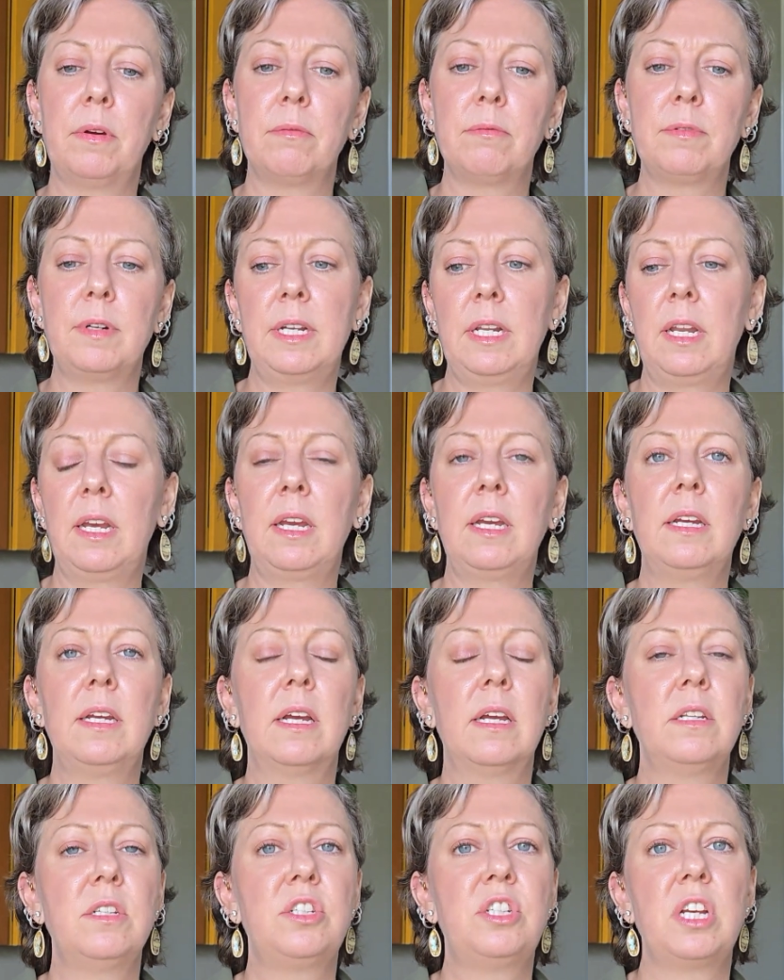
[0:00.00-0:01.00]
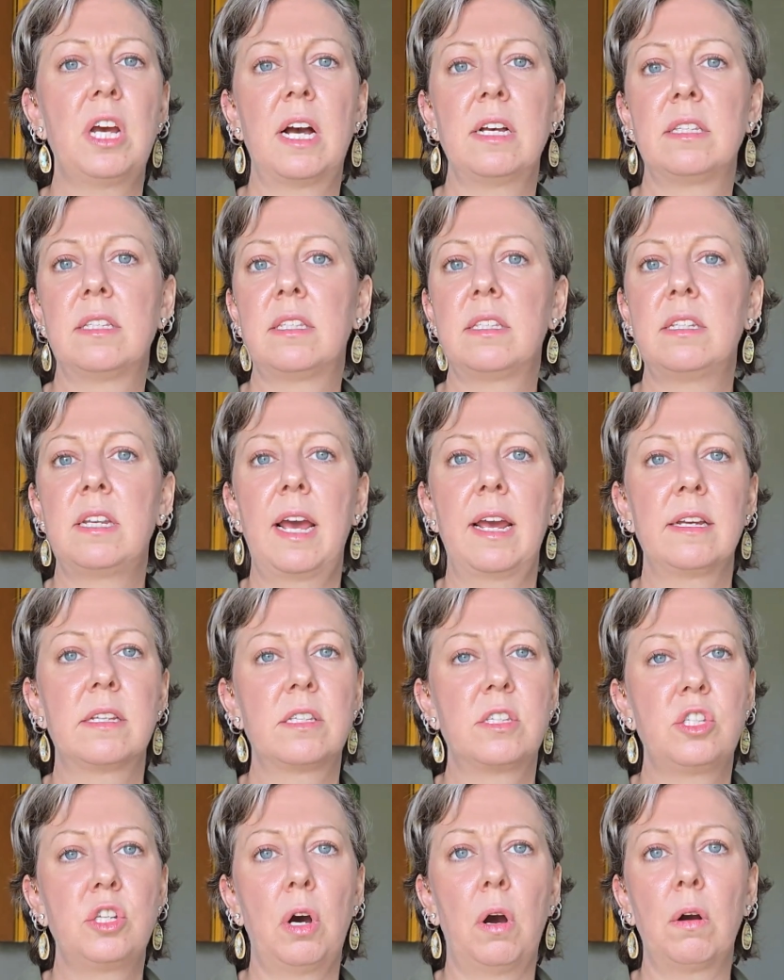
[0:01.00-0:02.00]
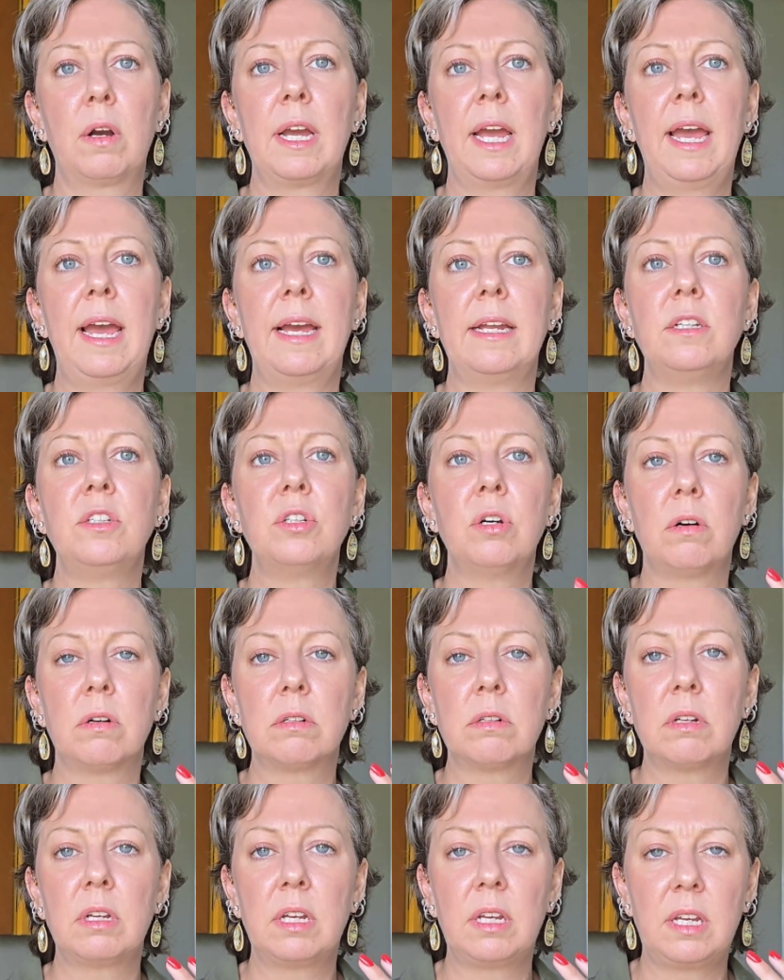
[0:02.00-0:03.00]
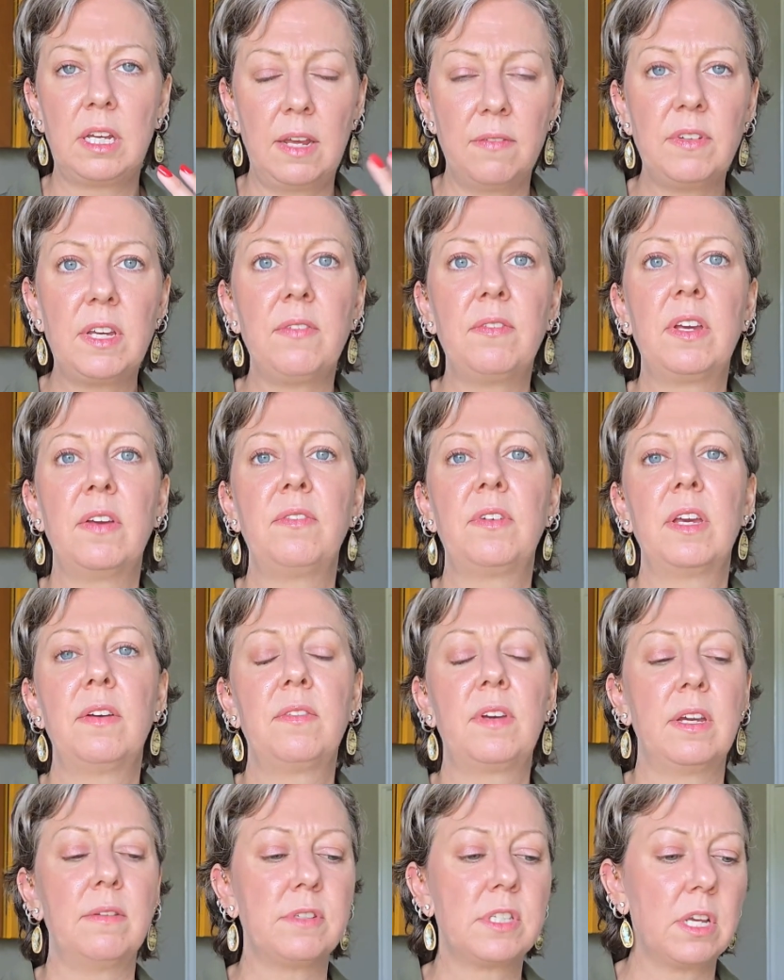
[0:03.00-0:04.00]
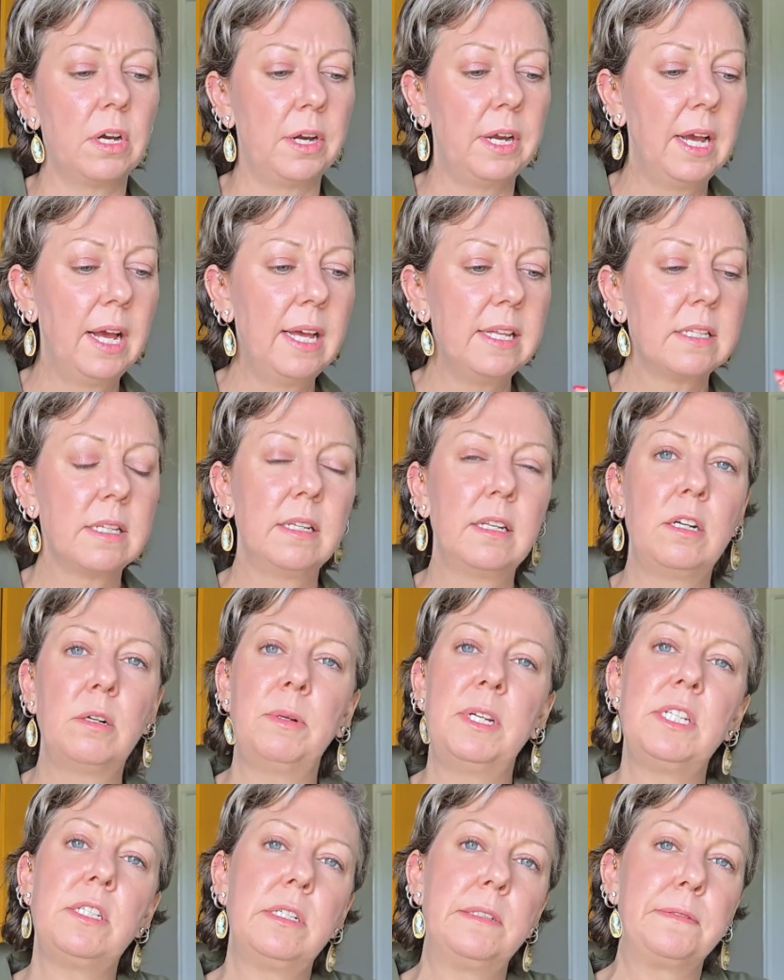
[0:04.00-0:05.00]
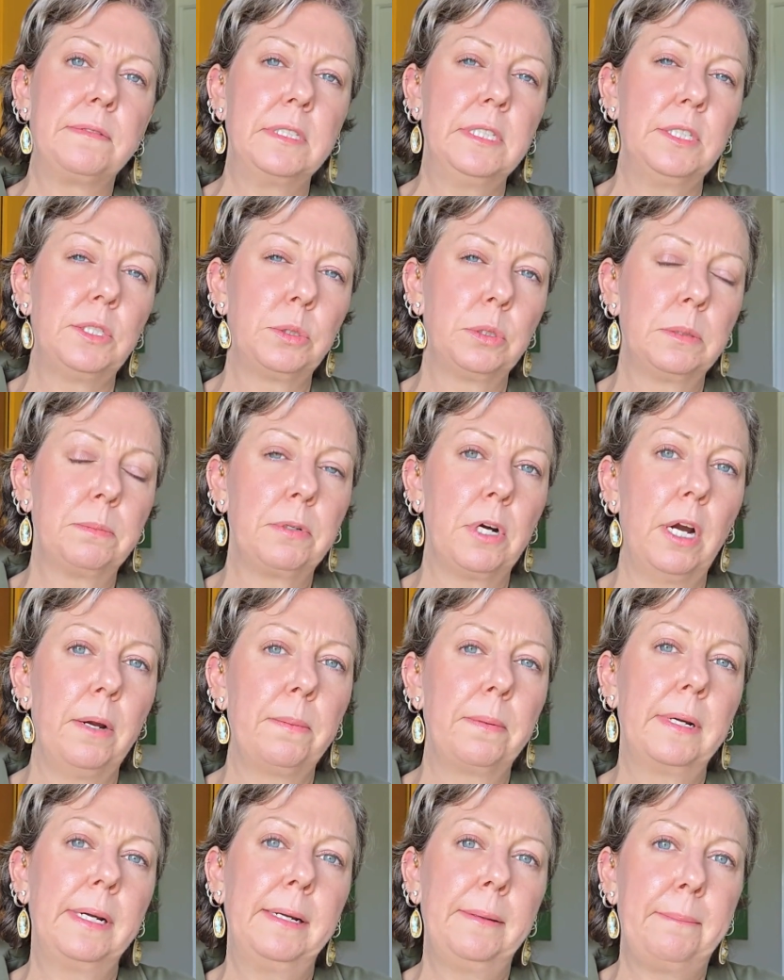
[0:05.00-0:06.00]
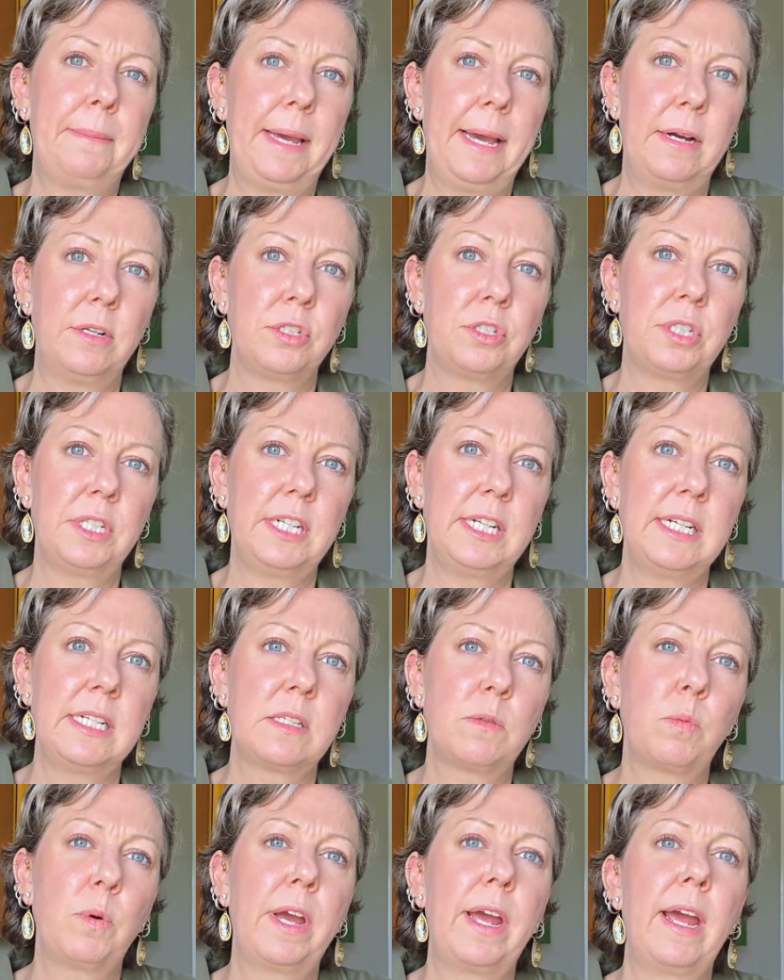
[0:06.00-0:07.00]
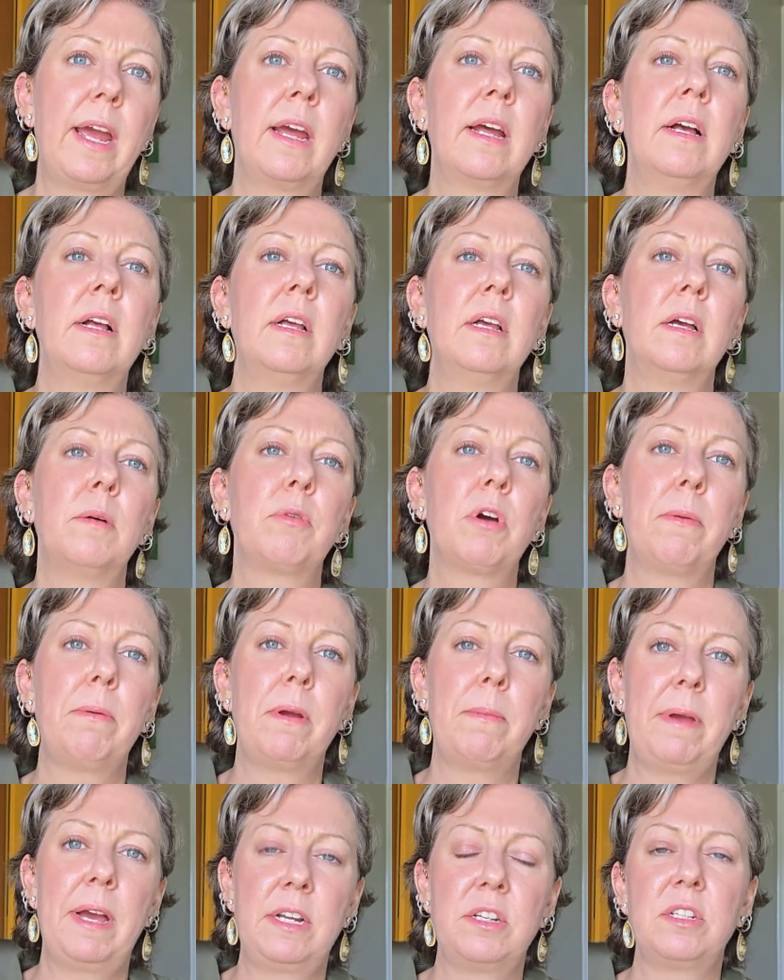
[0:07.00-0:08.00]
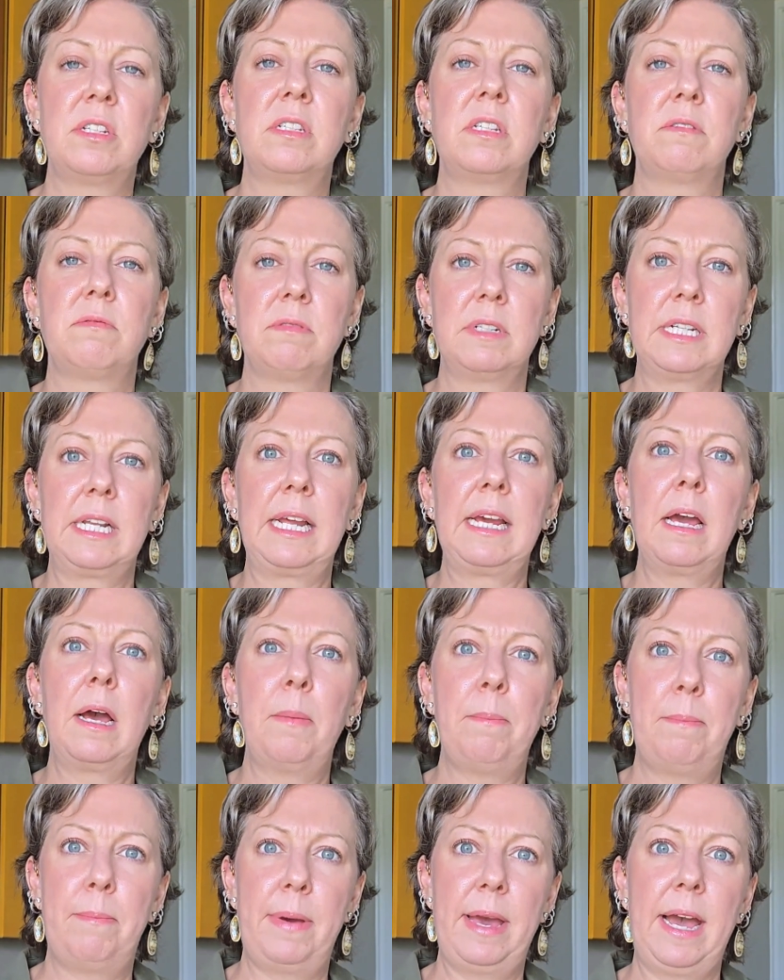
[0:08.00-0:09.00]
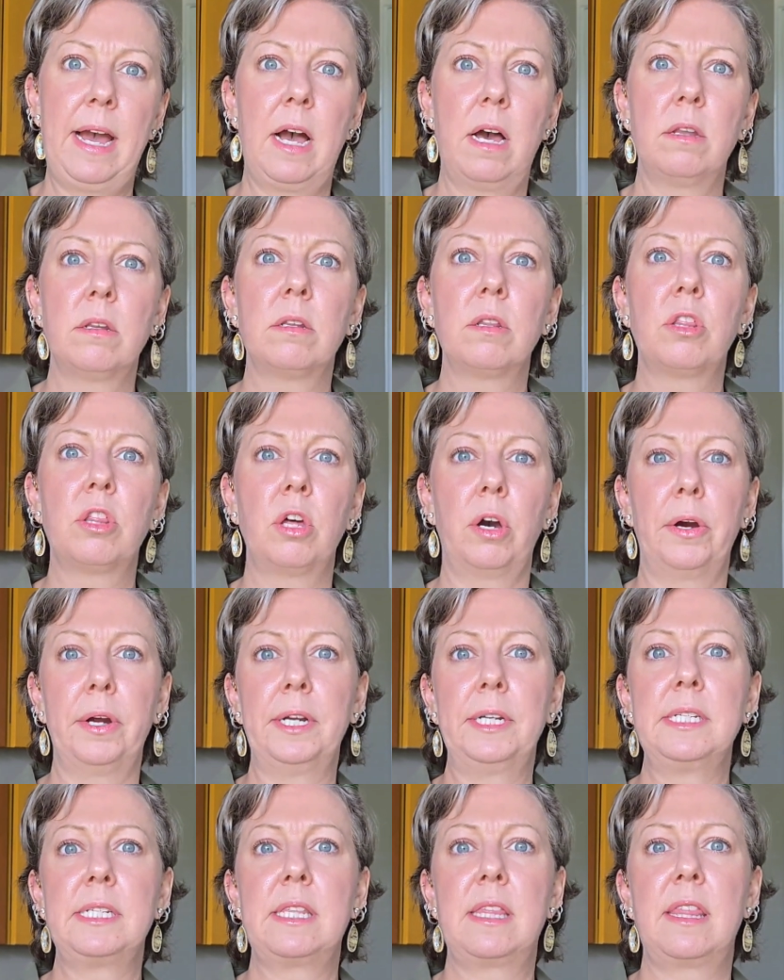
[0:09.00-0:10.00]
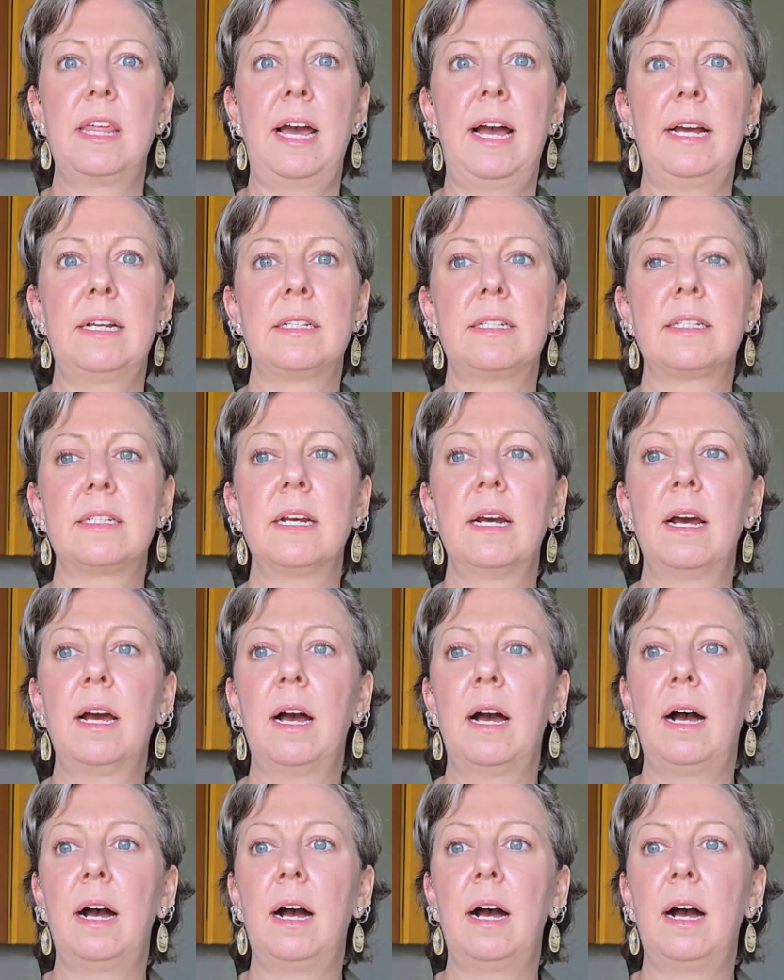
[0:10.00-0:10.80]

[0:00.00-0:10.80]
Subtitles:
really just take stock and not give. So it's a little bit different to appropriate boundaries, where Appropriate boundaries is really about those that